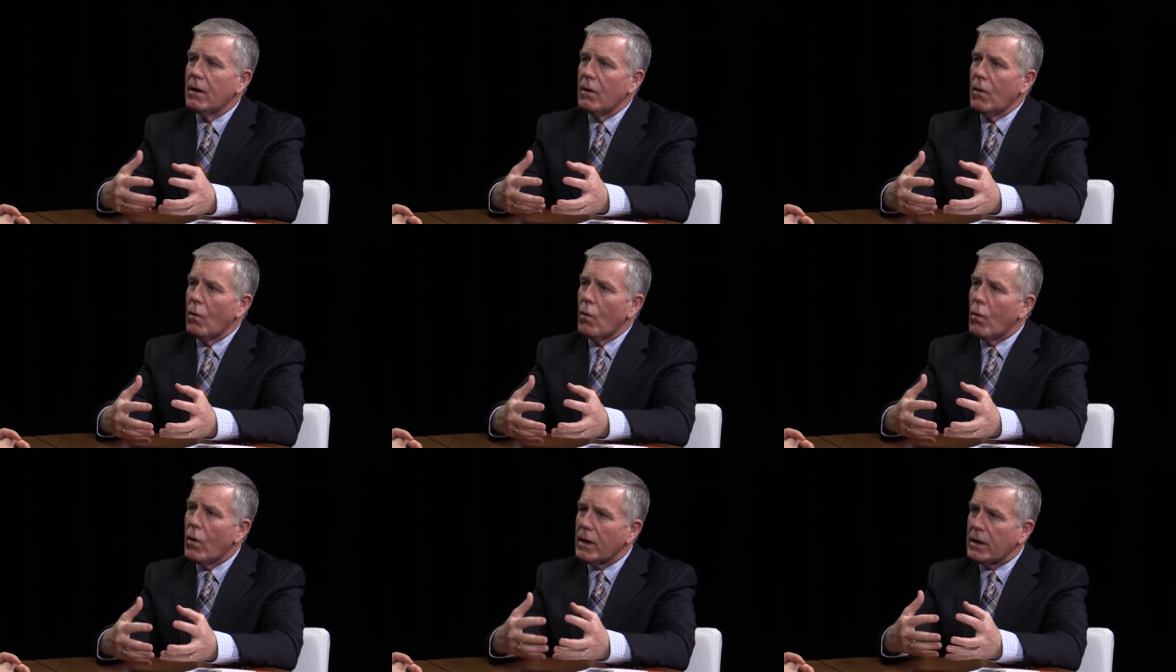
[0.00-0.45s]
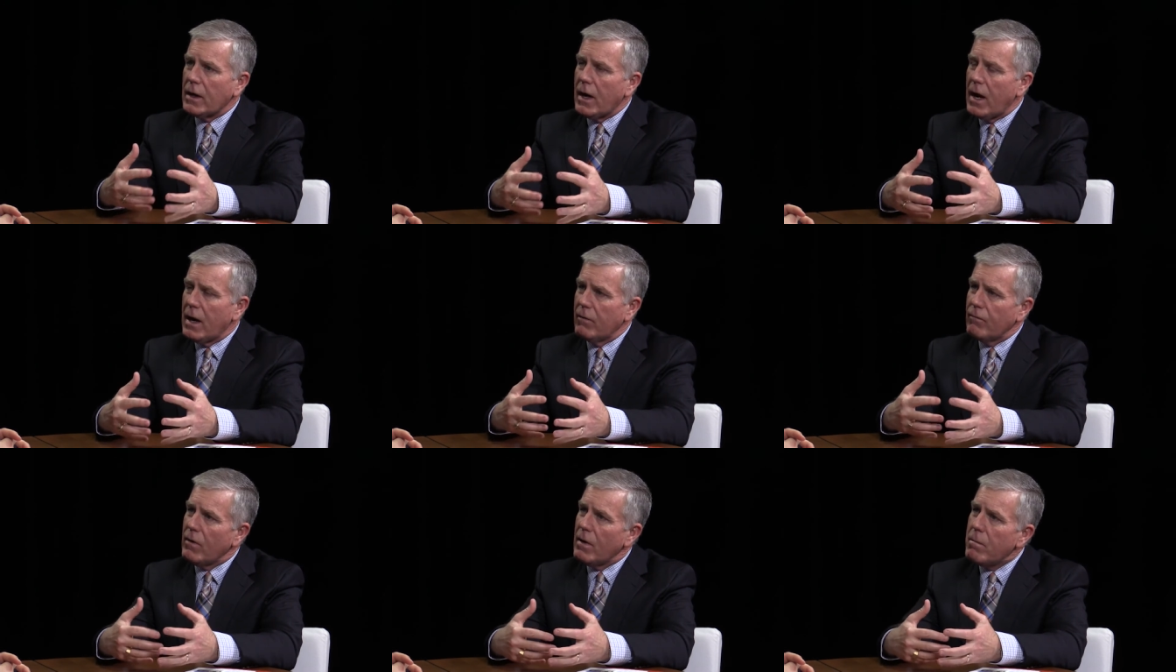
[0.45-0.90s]
what
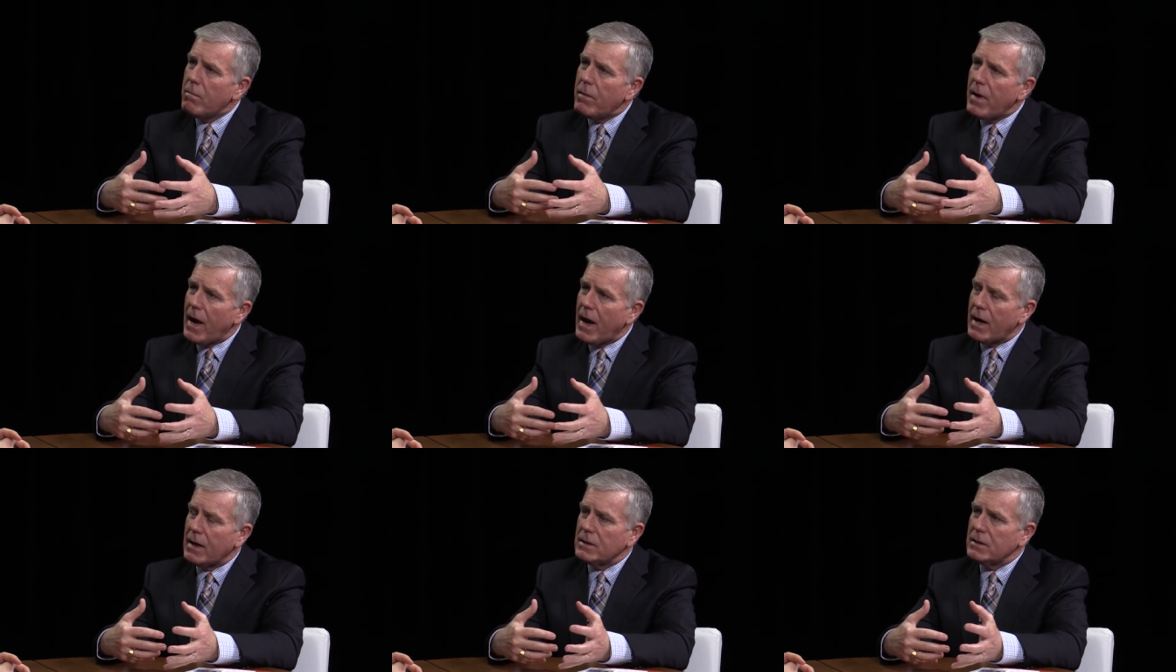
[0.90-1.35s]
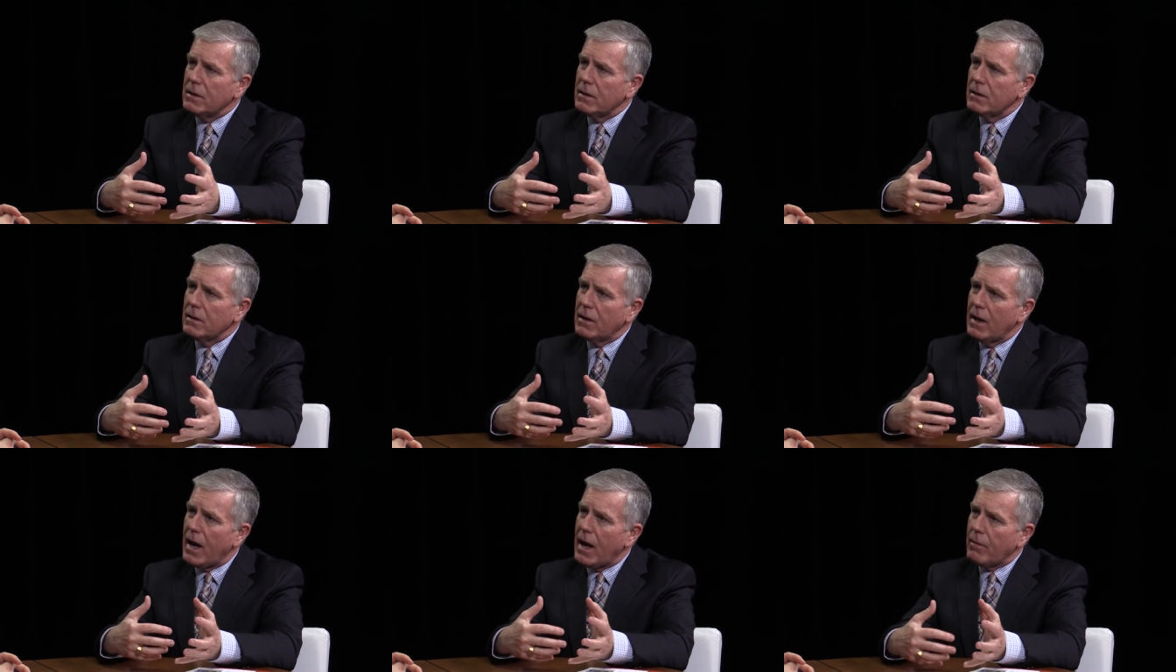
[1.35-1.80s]
kind of impact
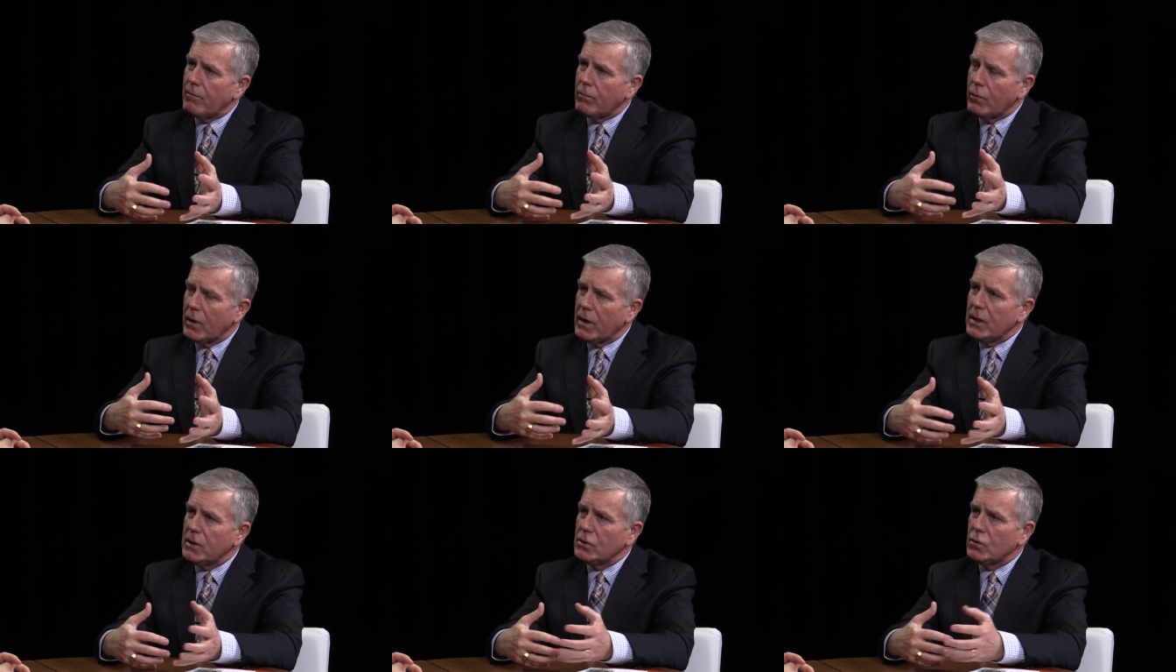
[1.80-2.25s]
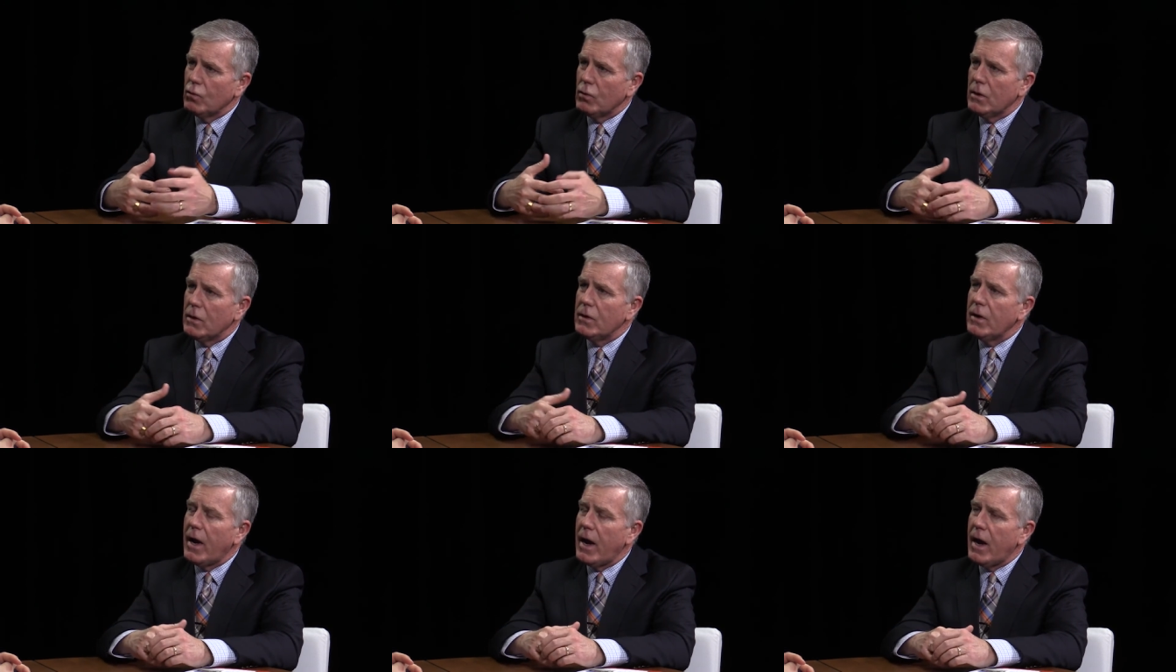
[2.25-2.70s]
that bridge
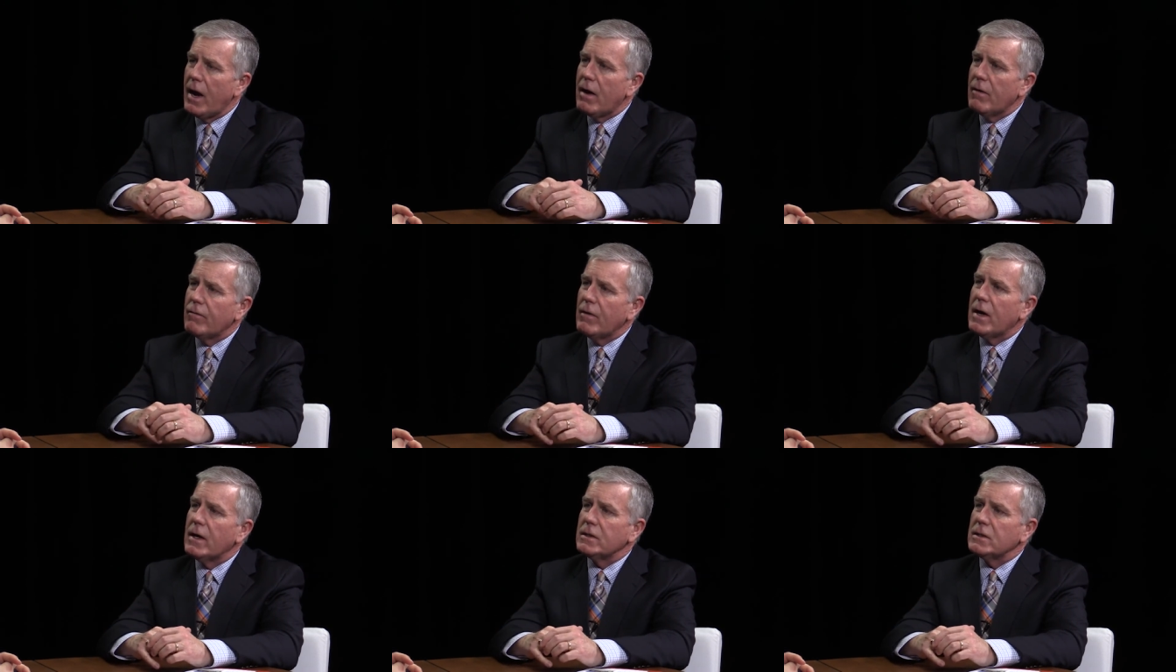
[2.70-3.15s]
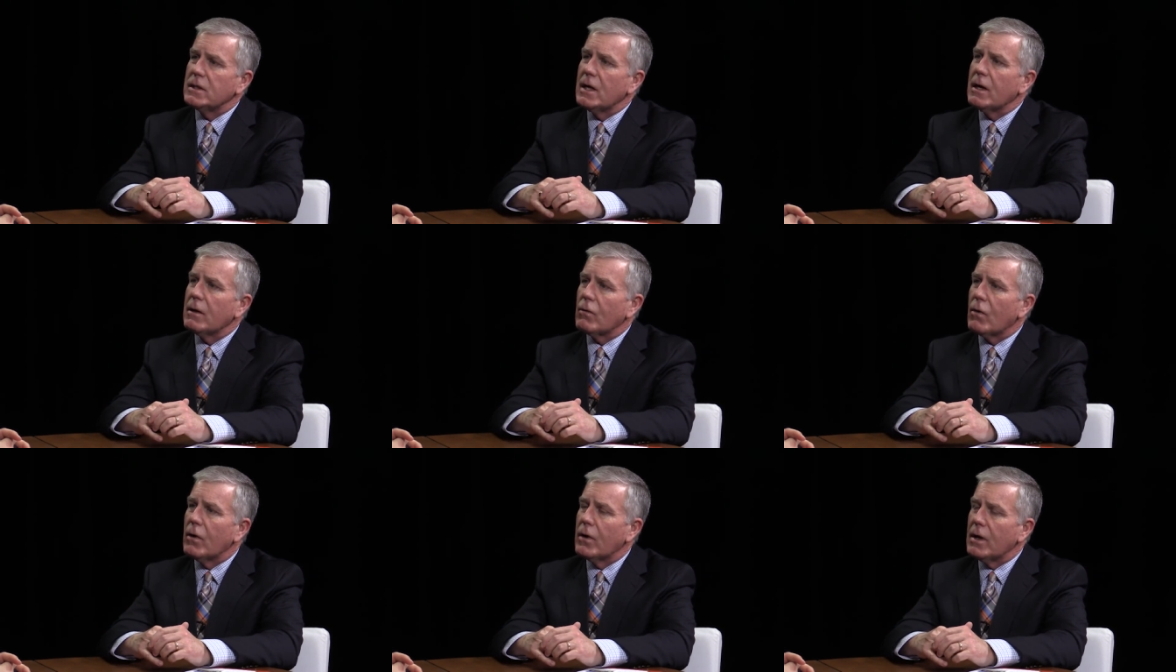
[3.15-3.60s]
will have on
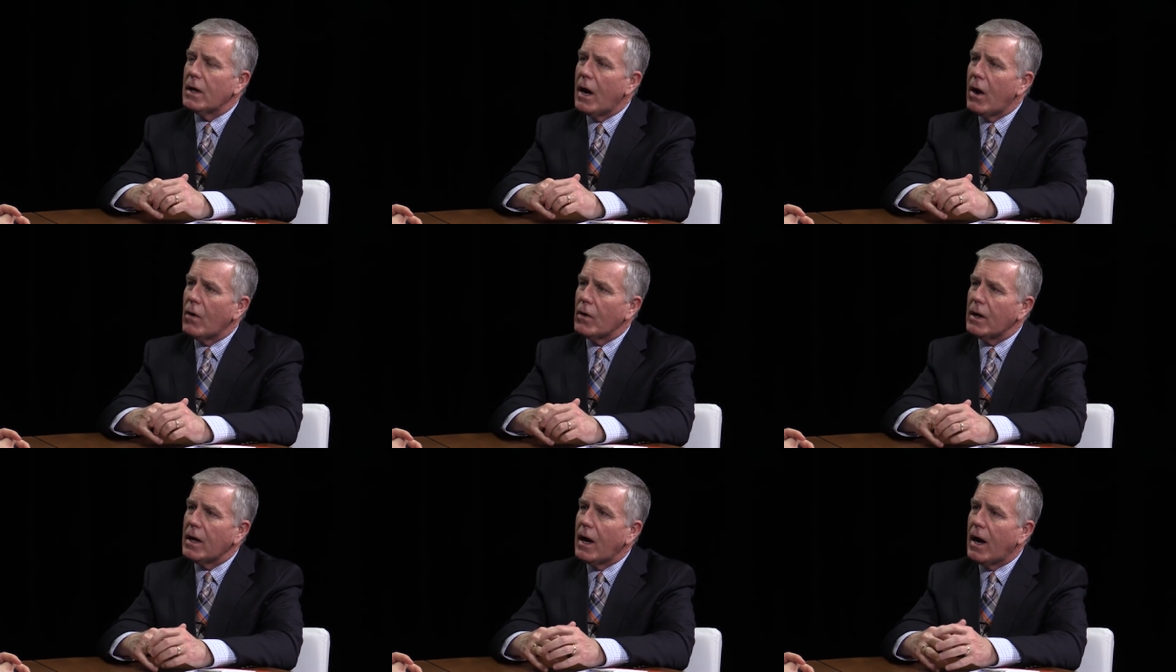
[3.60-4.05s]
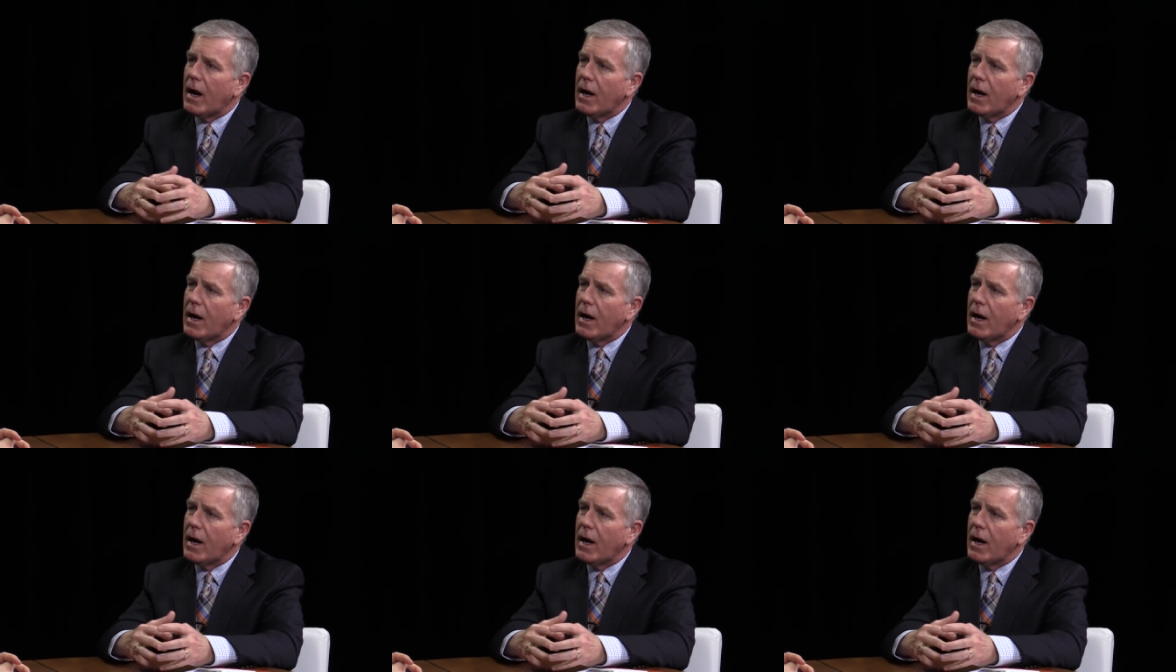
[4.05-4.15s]
St. Croix County.